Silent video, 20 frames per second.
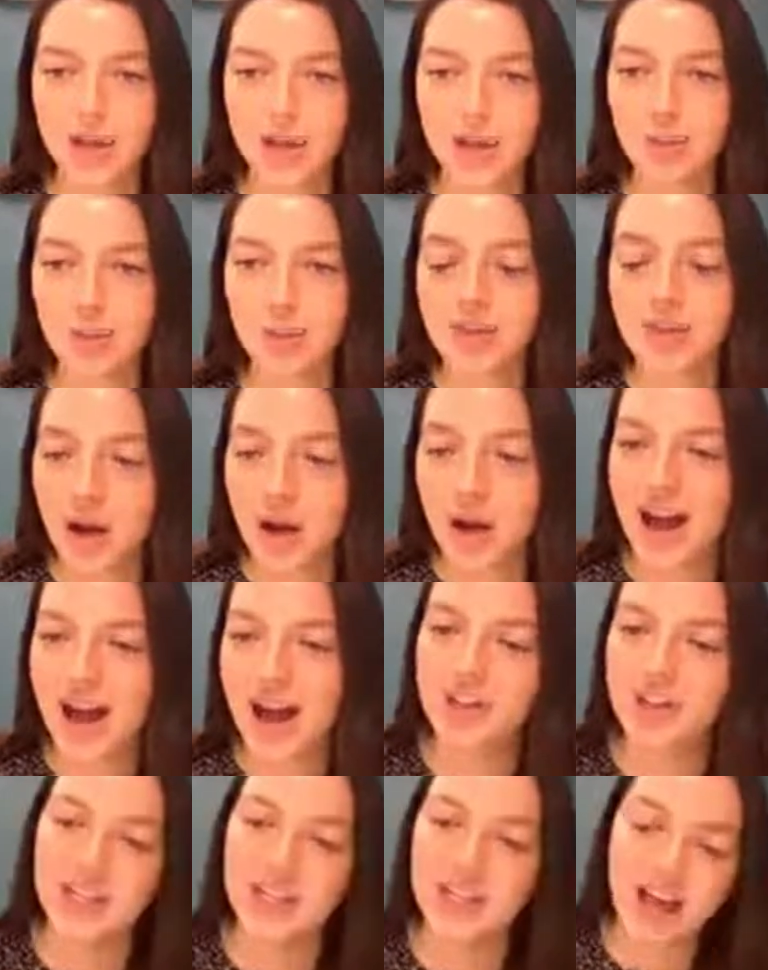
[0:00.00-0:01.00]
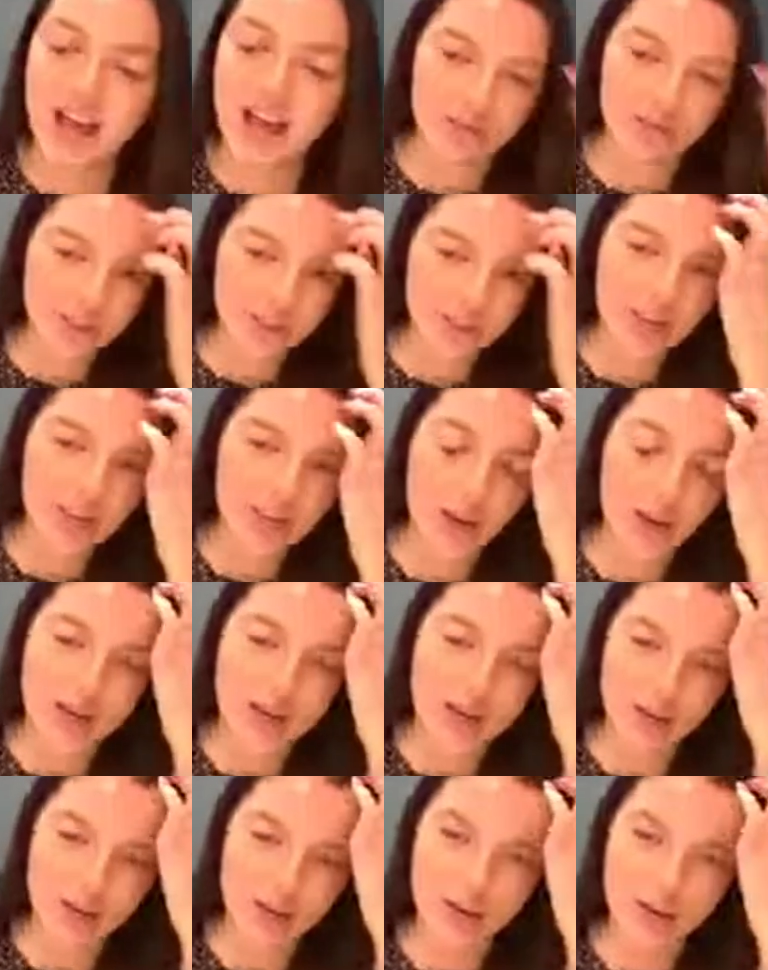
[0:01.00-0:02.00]
So without actually having to go
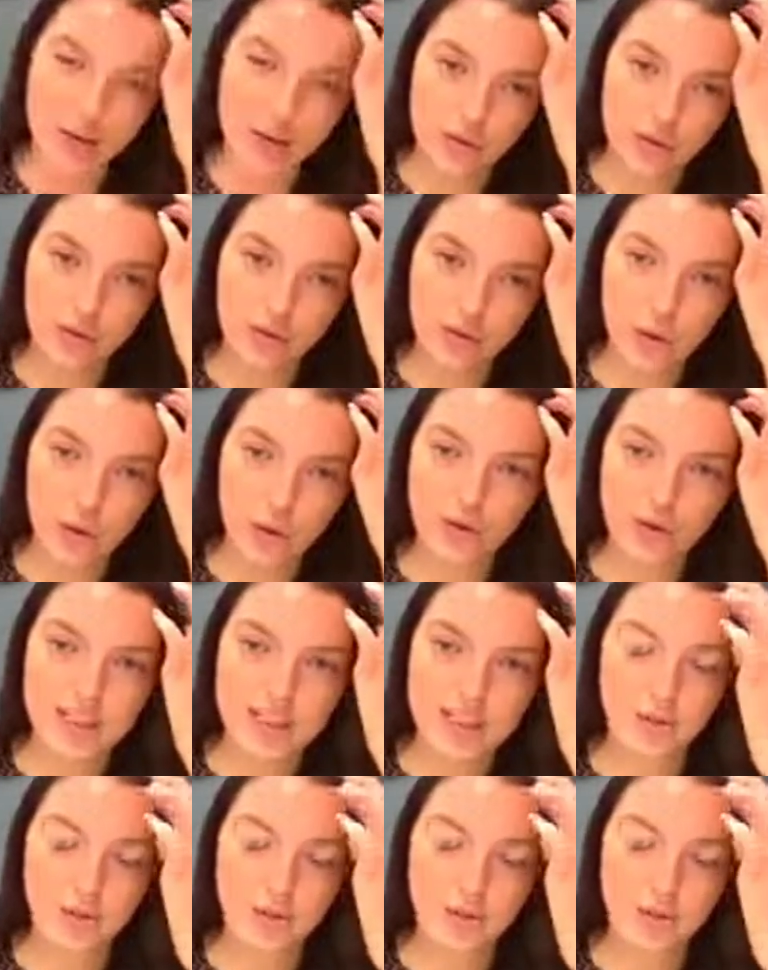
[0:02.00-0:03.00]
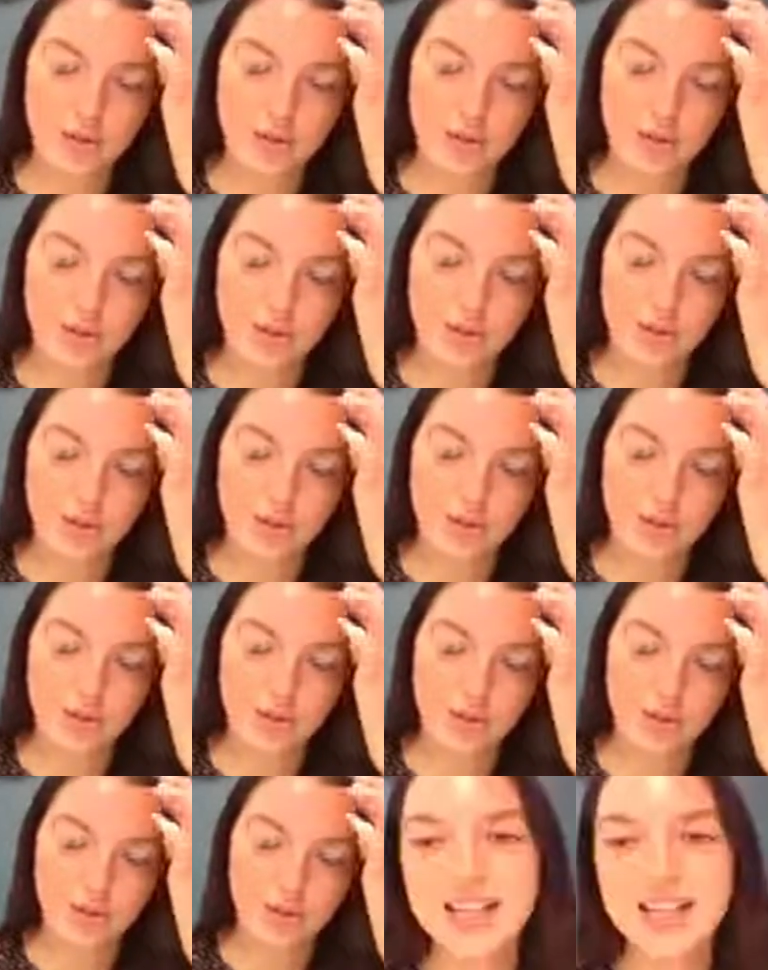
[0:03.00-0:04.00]
in and view the full credit report, you can
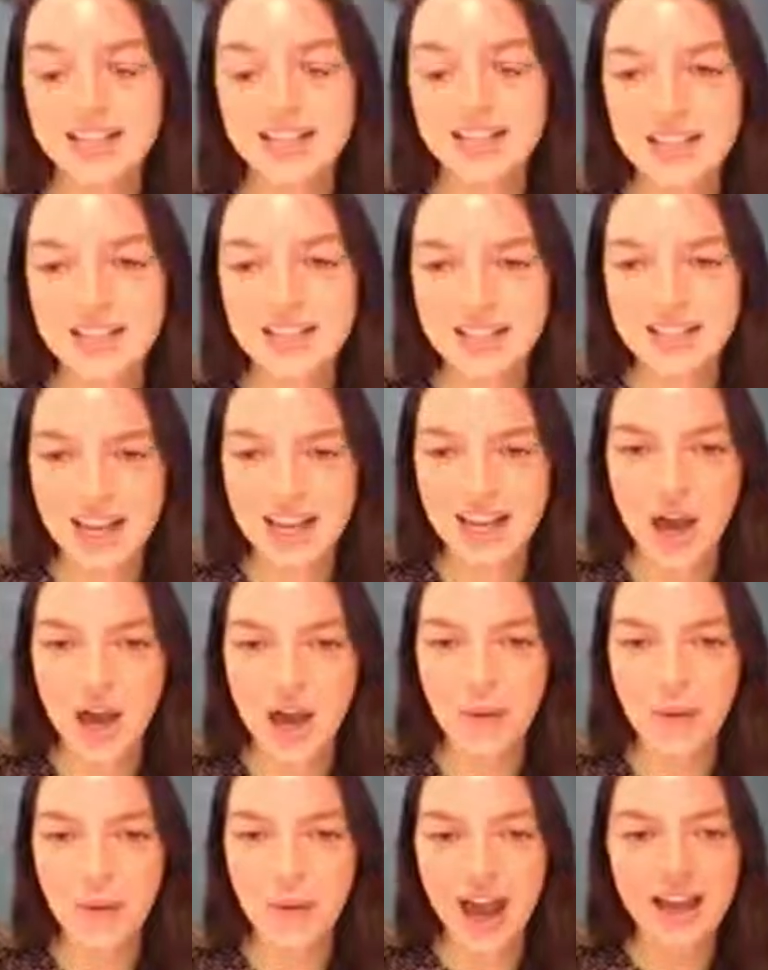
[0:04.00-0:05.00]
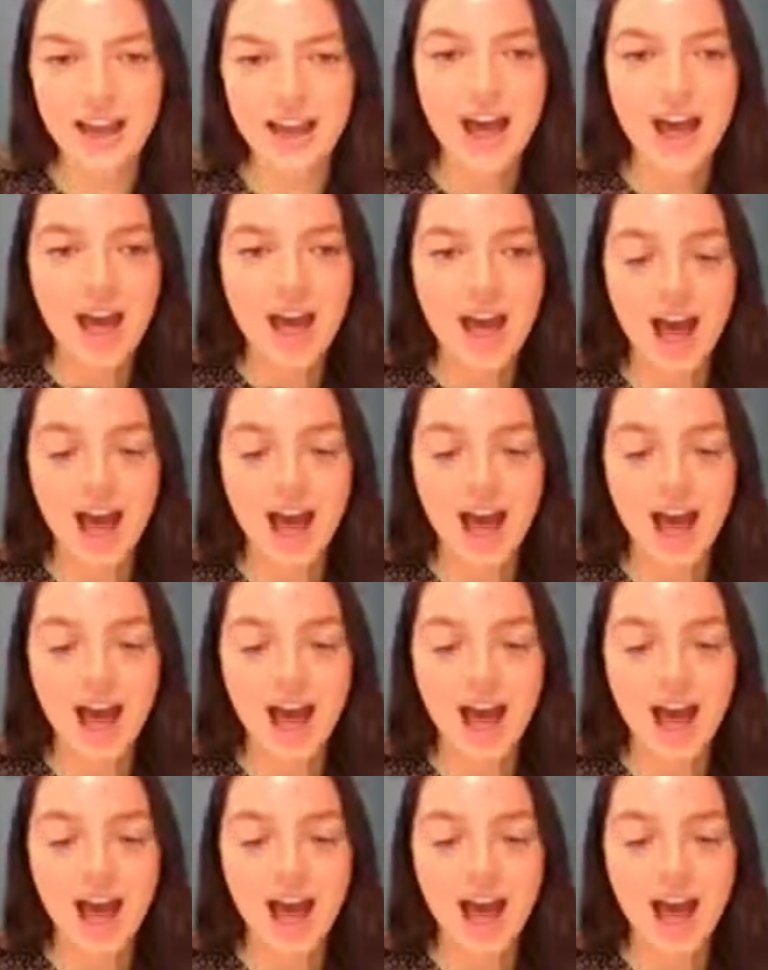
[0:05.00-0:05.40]
quite easily see, okay,